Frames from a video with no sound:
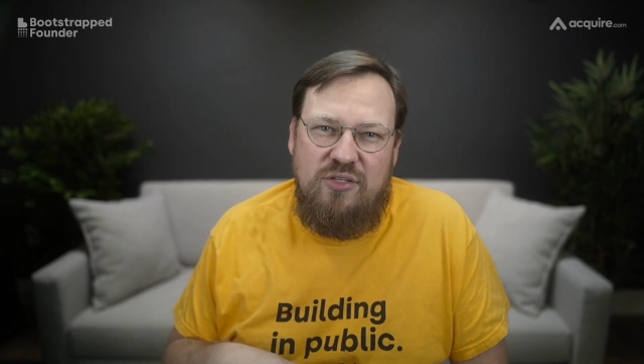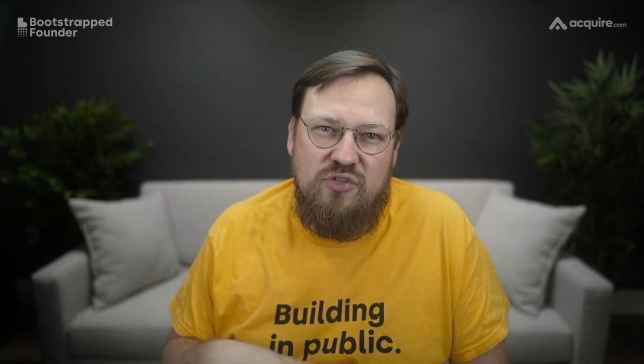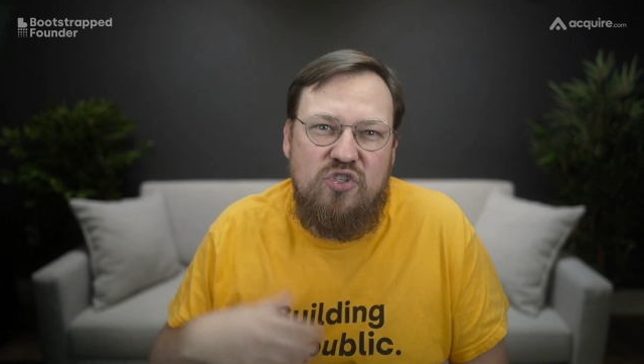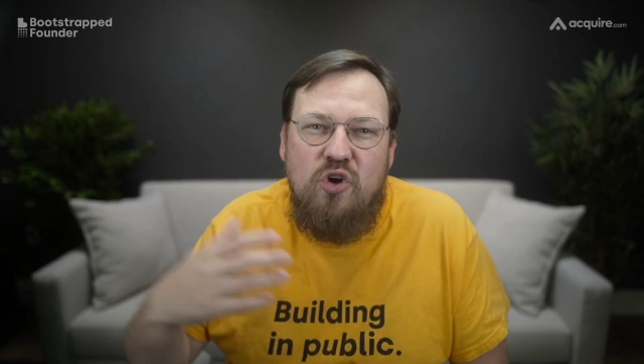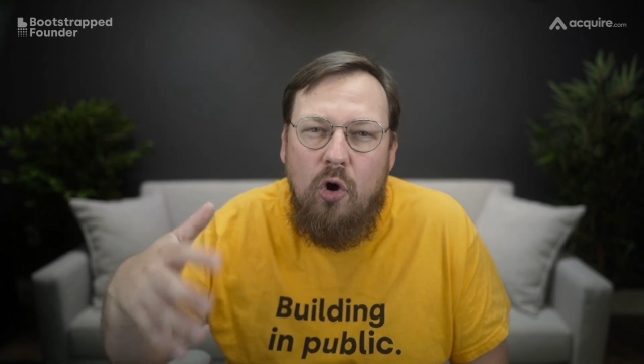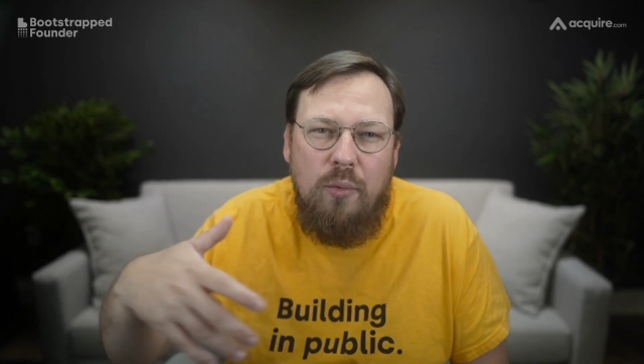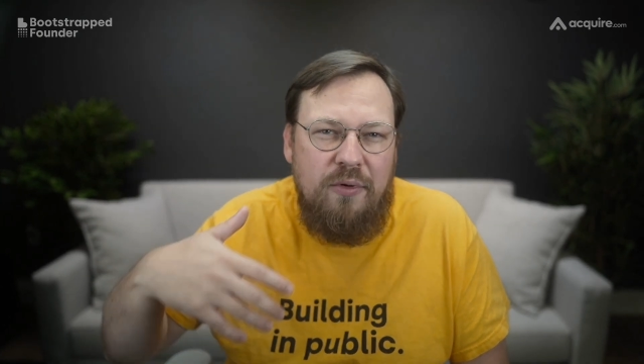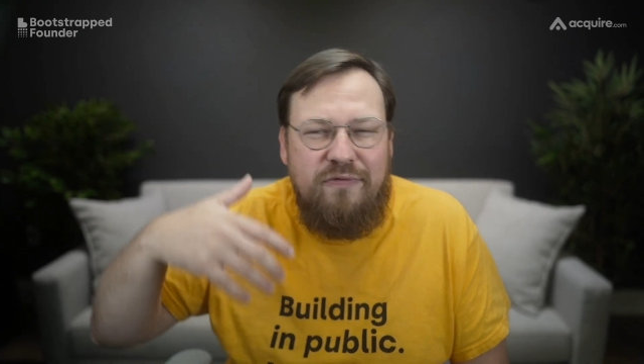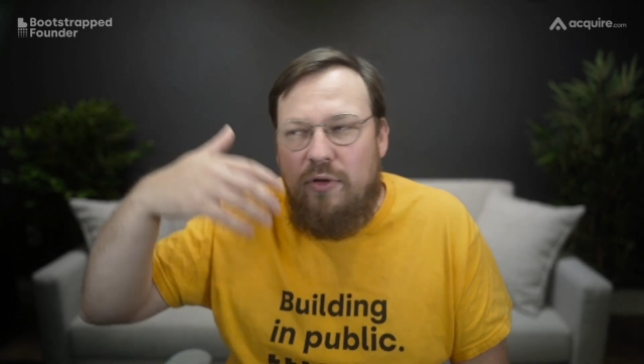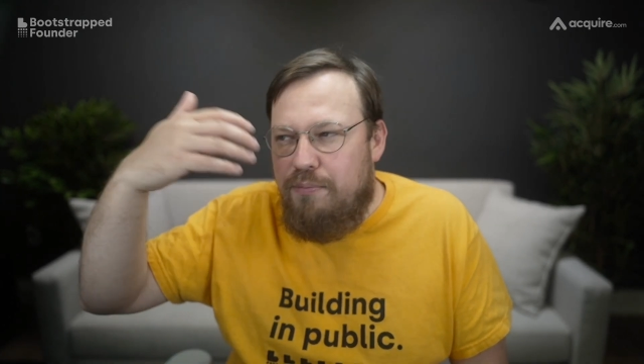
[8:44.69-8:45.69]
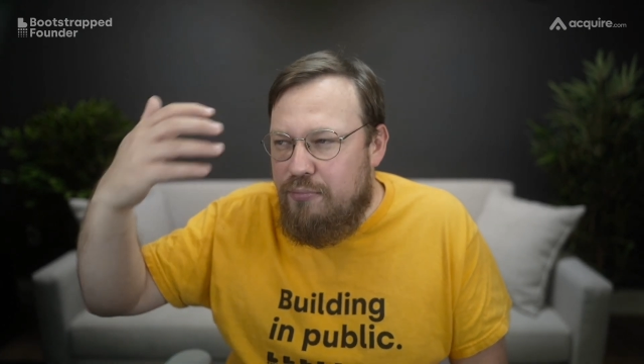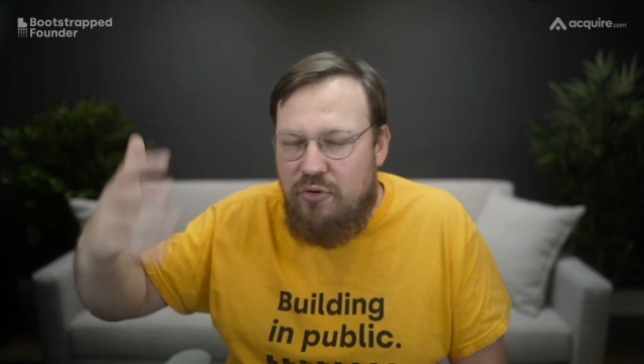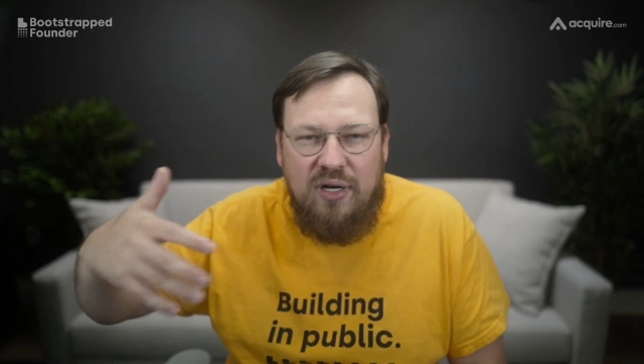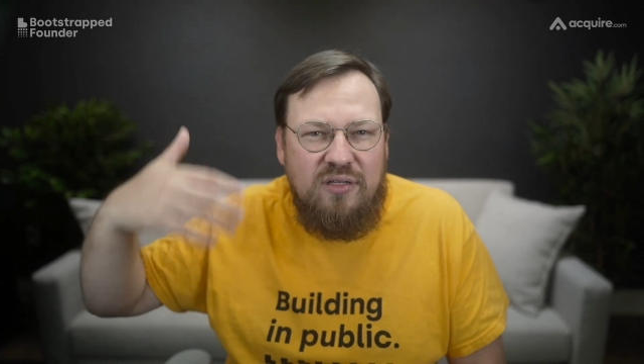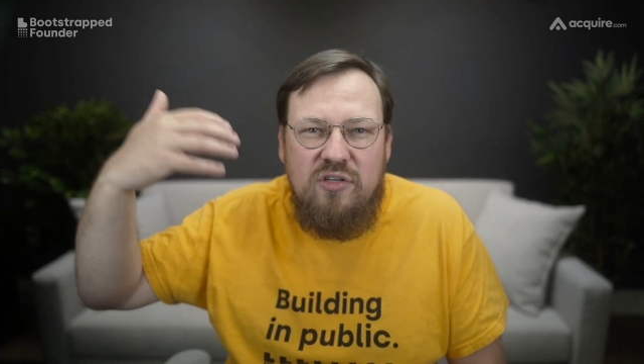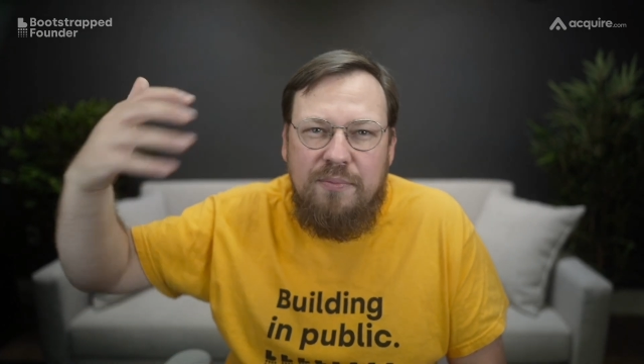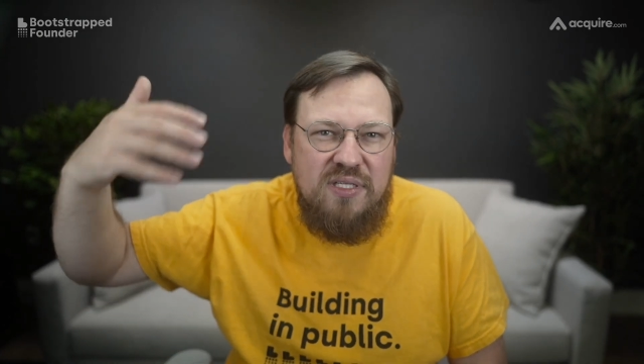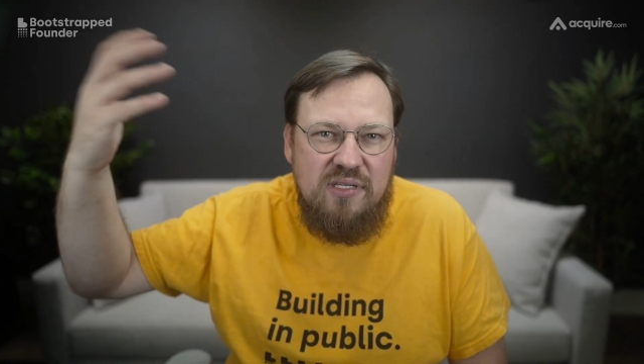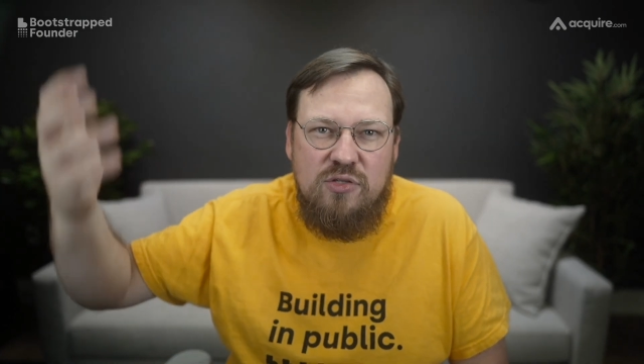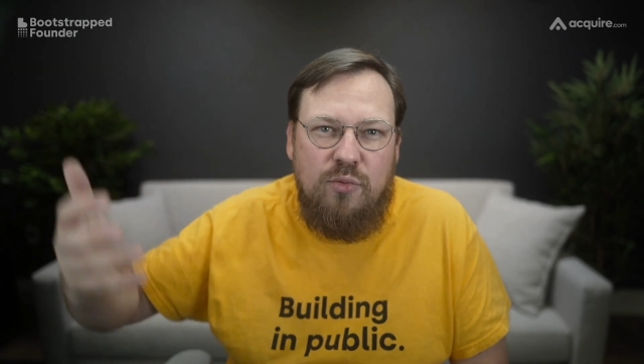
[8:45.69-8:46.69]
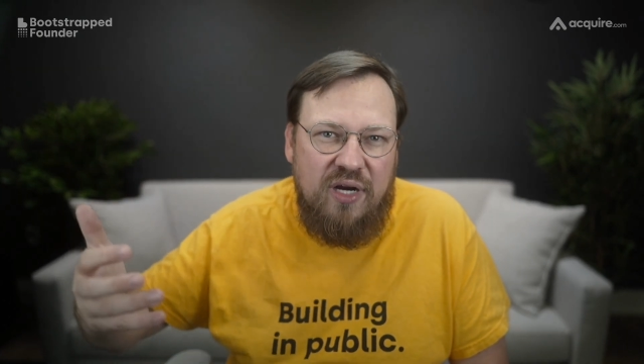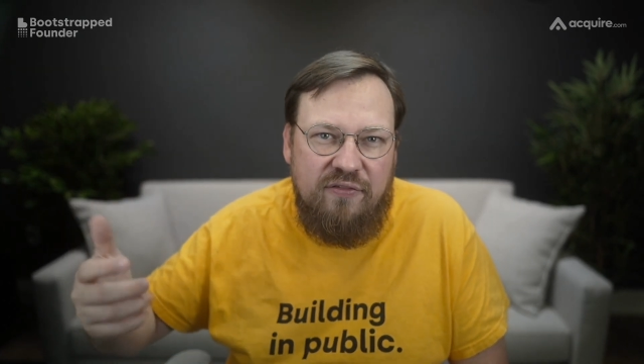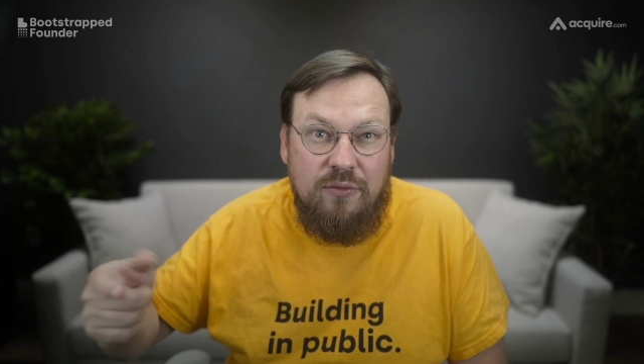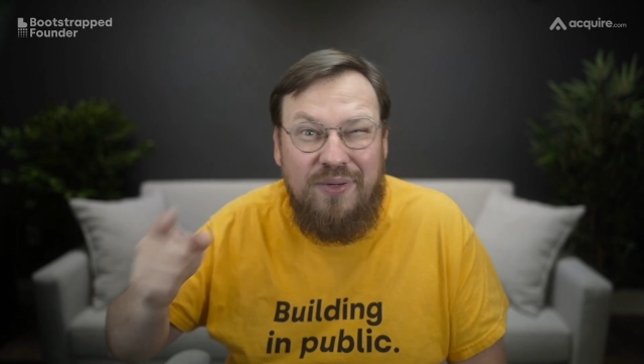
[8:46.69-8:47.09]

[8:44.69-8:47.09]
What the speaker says: your scope of your product, your business, whatever.